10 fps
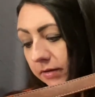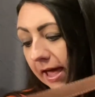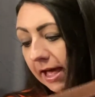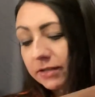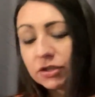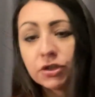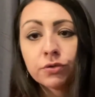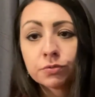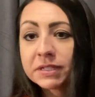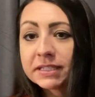As
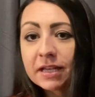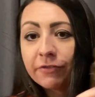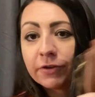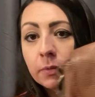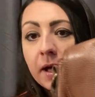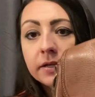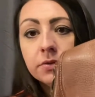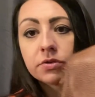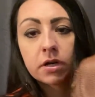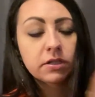you resell for a while, you
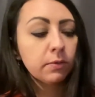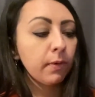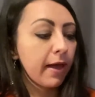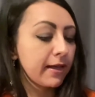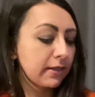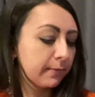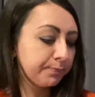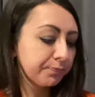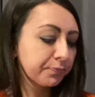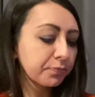start to realize it.
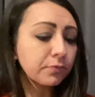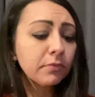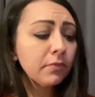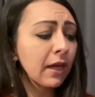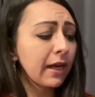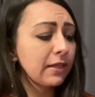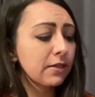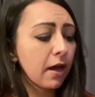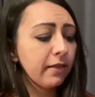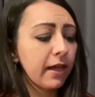And I
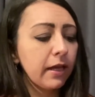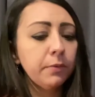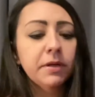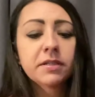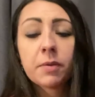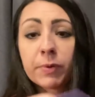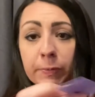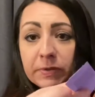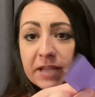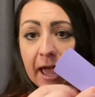saw that it was a
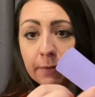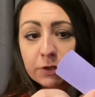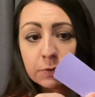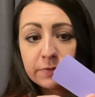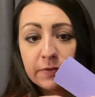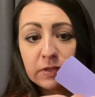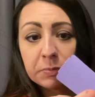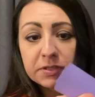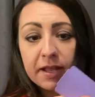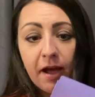purple tag, which was
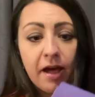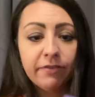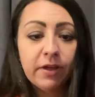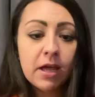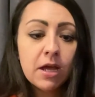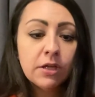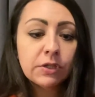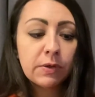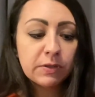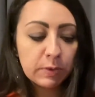50% off.
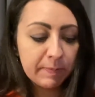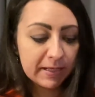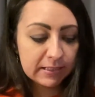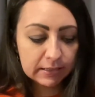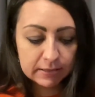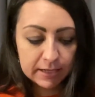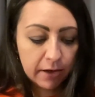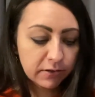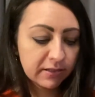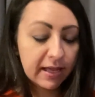So this would have been $6
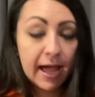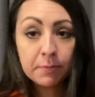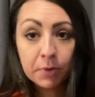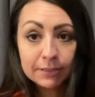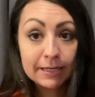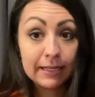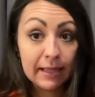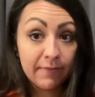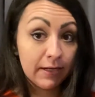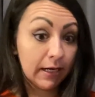because they had it marked at
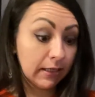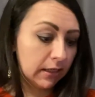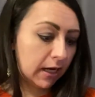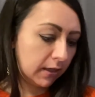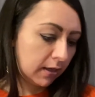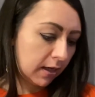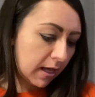$11.99.